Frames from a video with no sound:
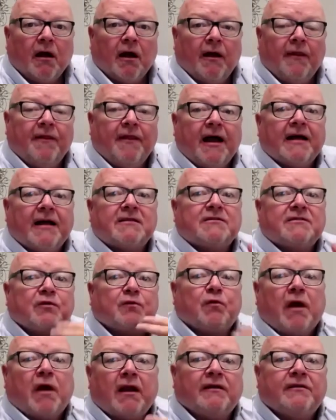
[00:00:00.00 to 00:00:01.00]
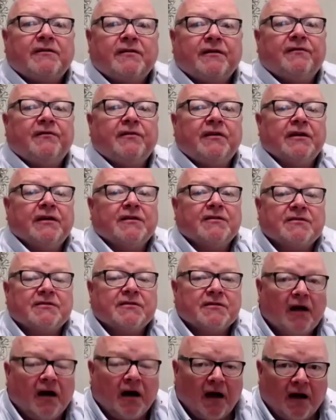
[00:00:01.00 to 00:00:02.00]
And that's the
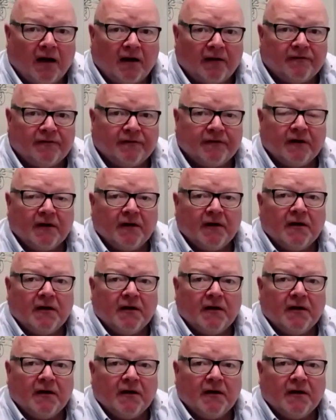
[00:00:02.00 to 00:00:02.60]
relativeness of